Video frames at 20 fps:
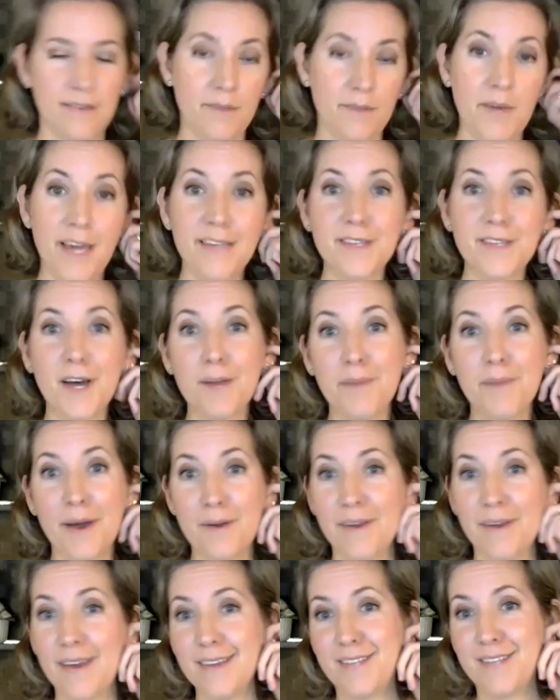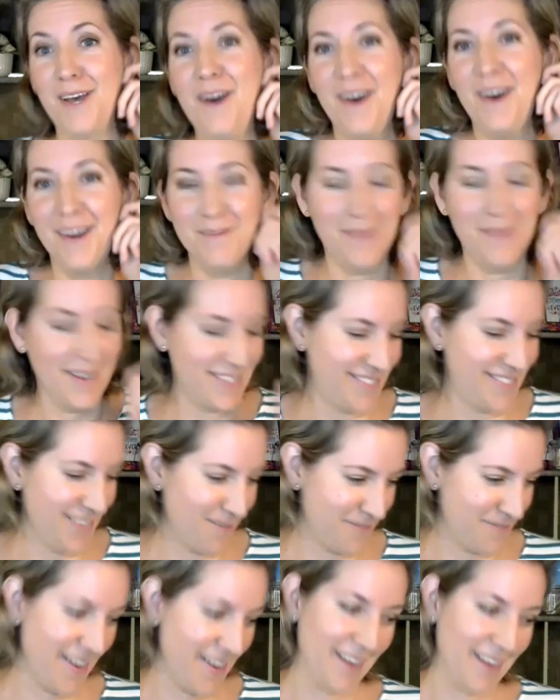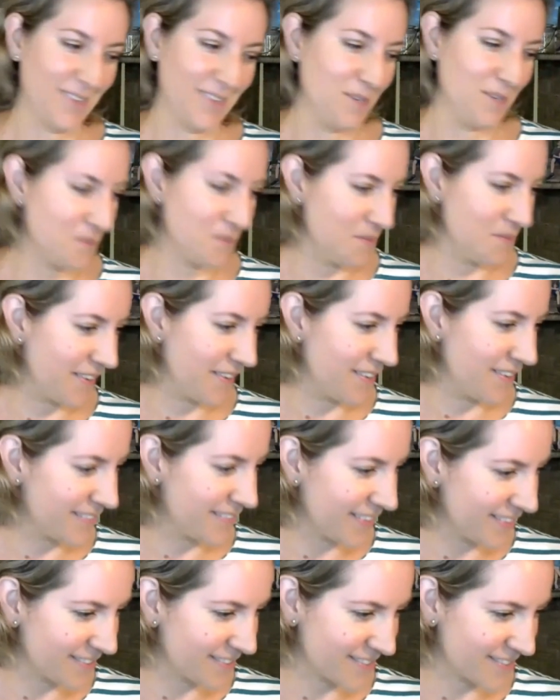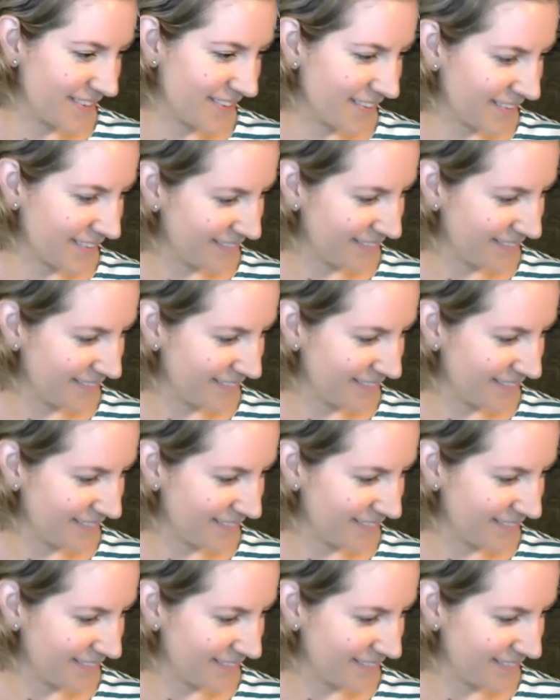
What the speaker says: he's on my Substack though. If you want to know what he looks like.